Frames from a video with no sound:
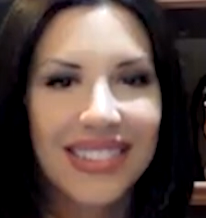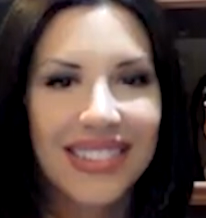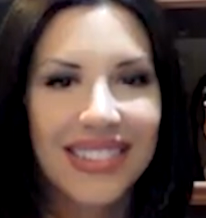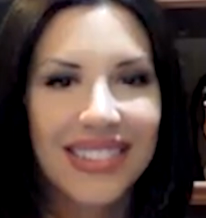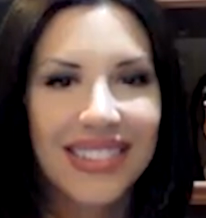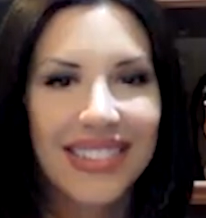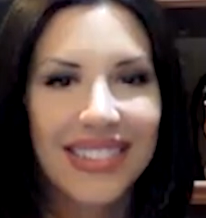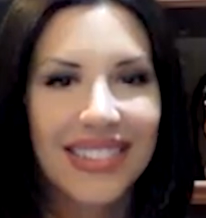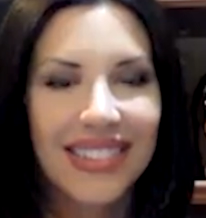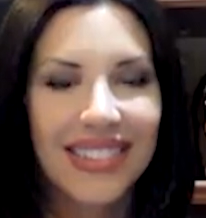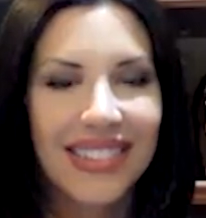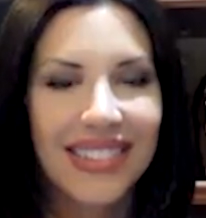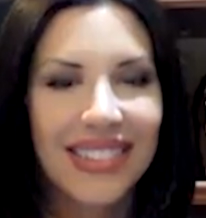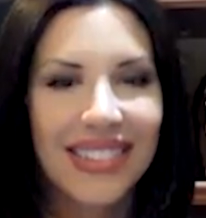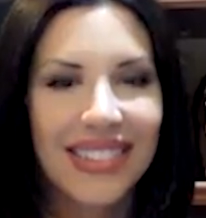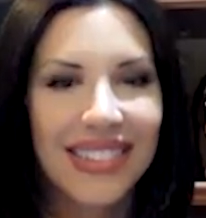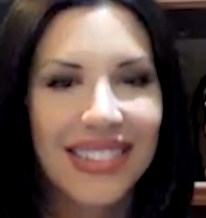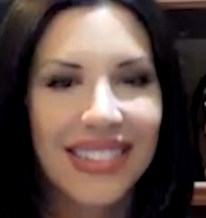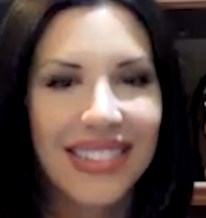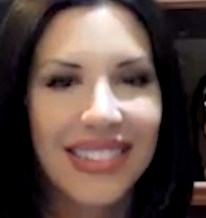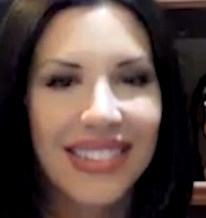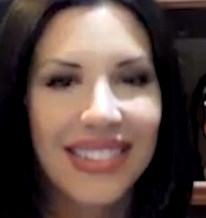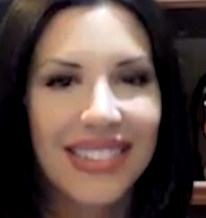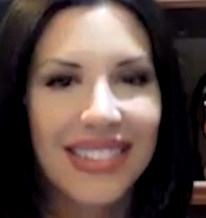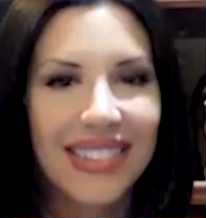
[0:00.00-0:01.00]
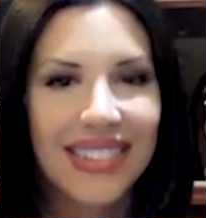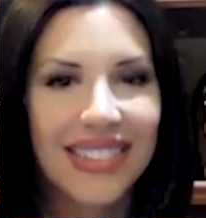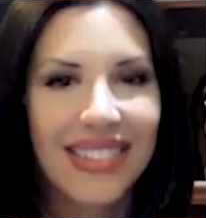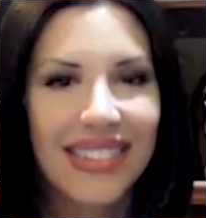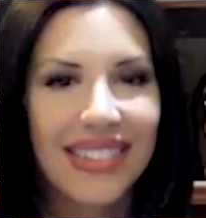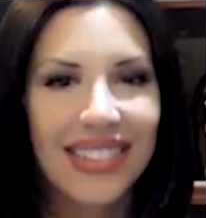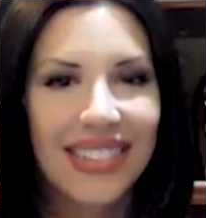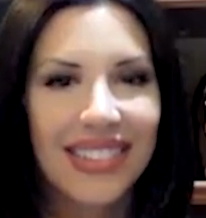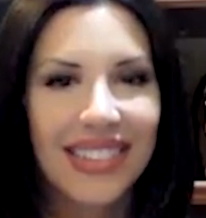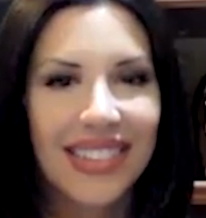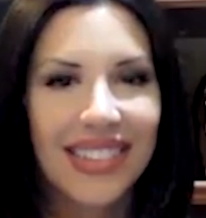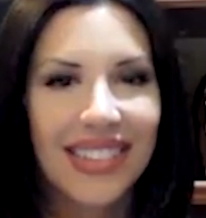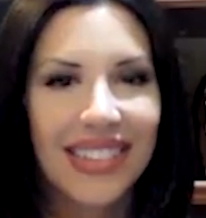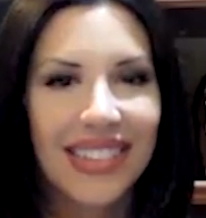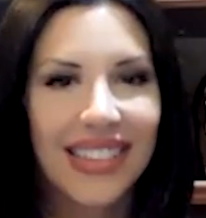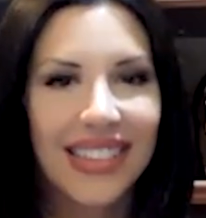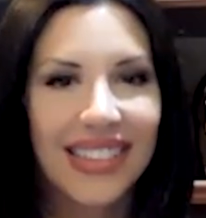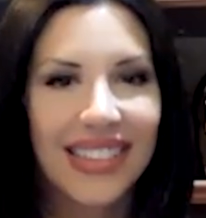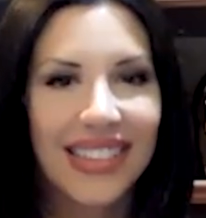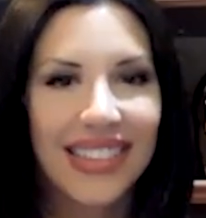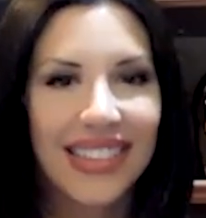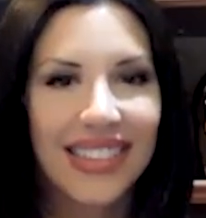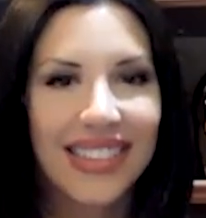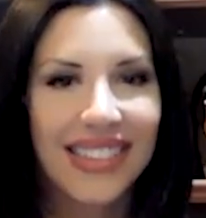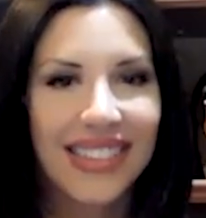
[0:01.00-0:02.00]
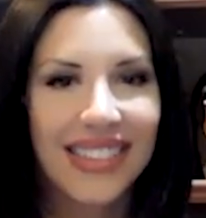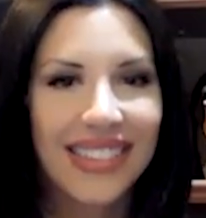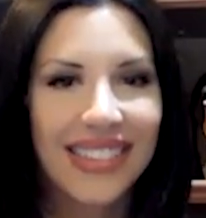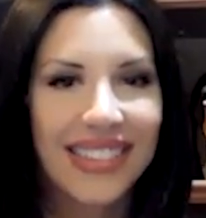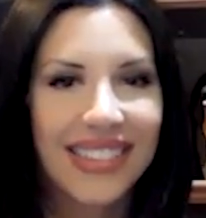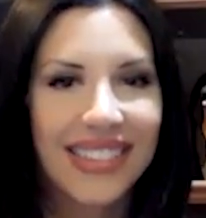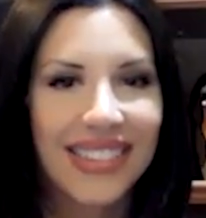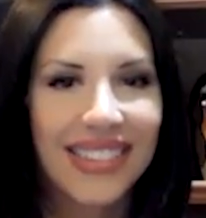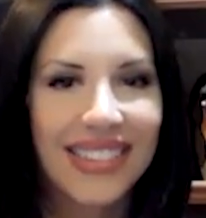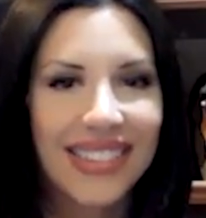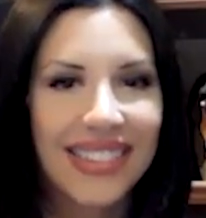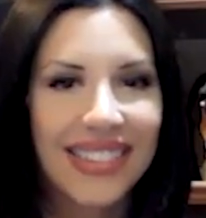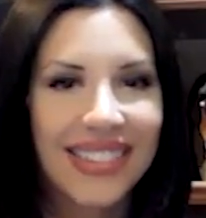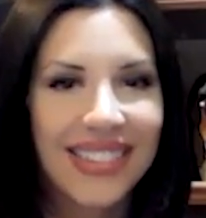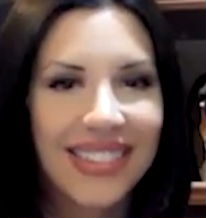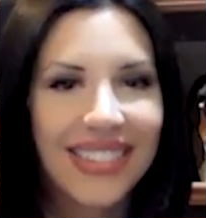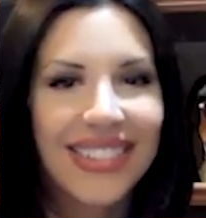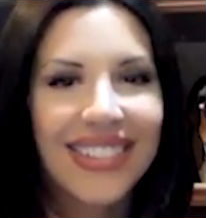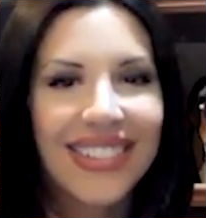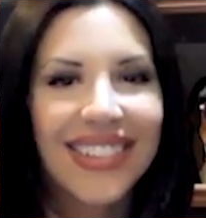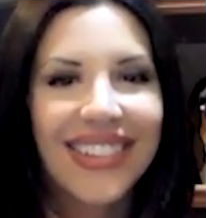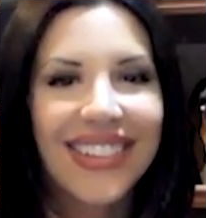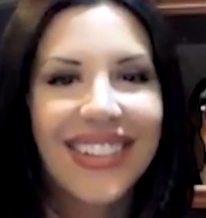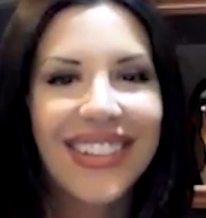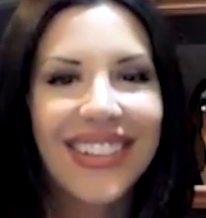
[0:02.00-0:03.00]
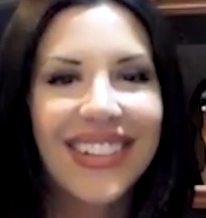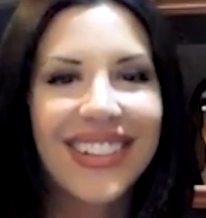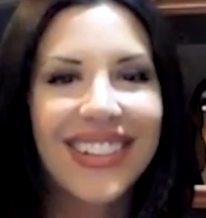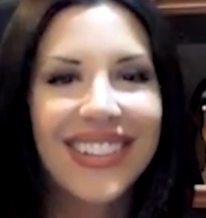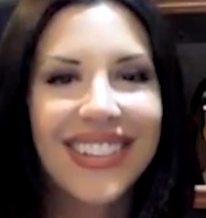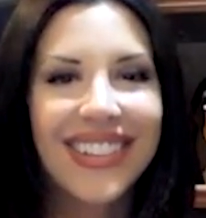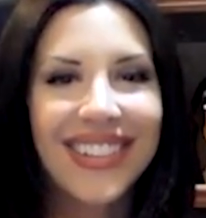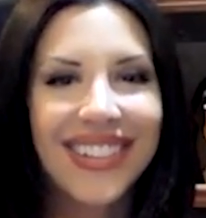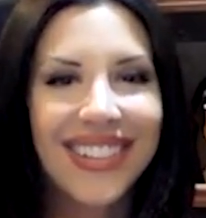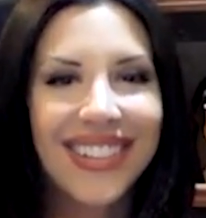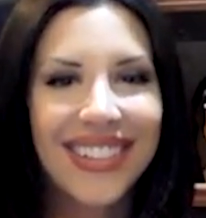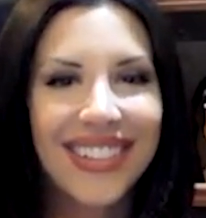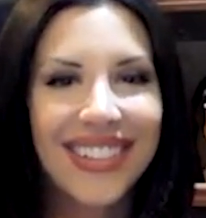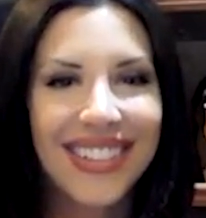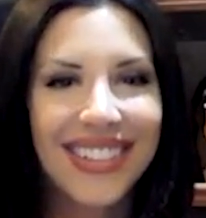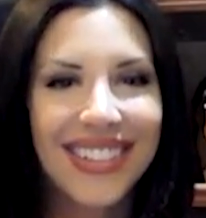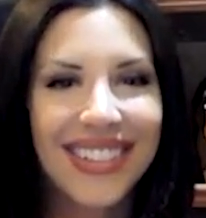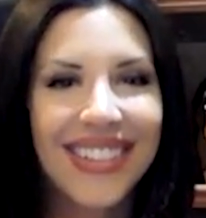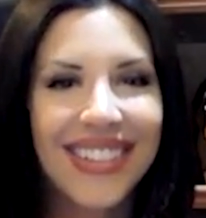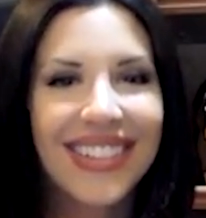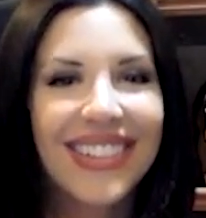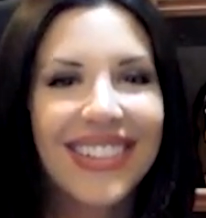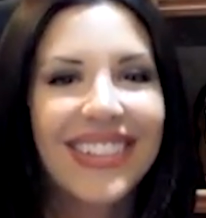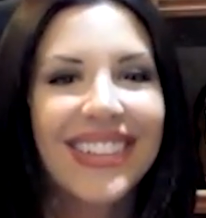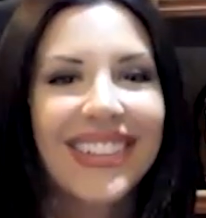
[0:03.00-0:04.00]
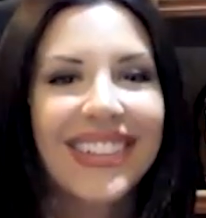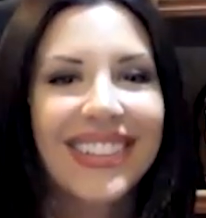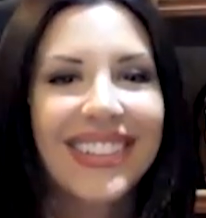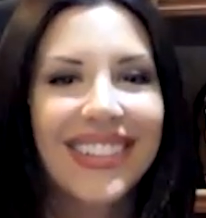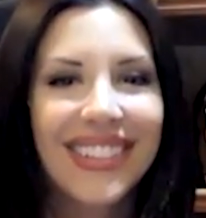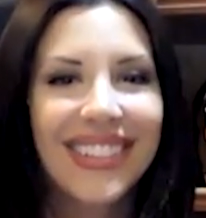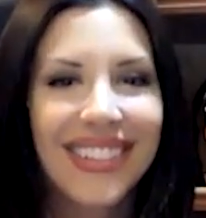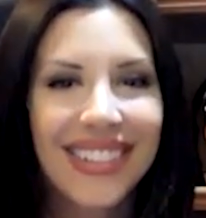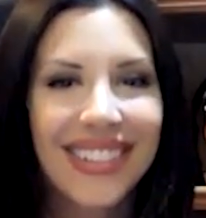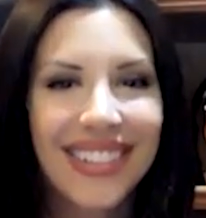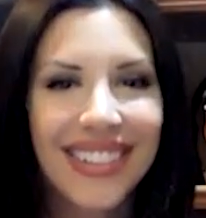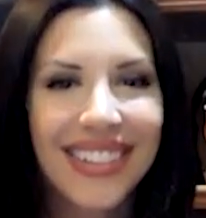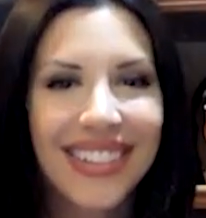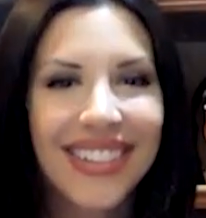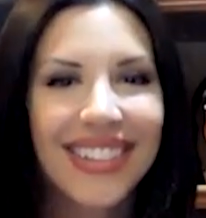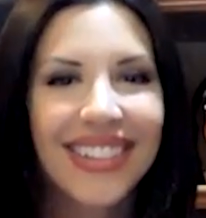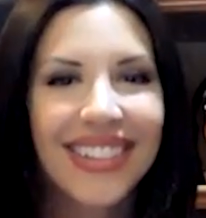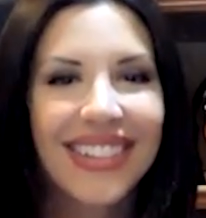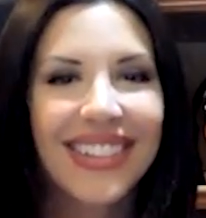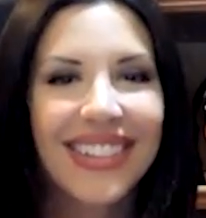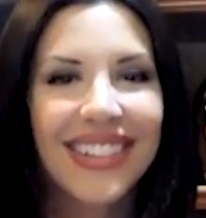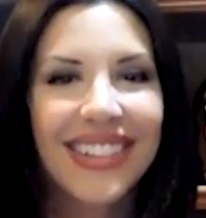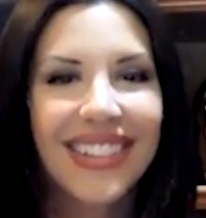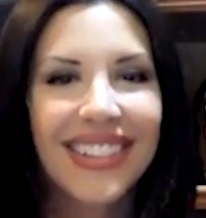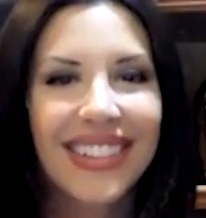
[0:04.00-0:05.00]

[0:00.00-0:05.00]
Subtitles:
(not speaking)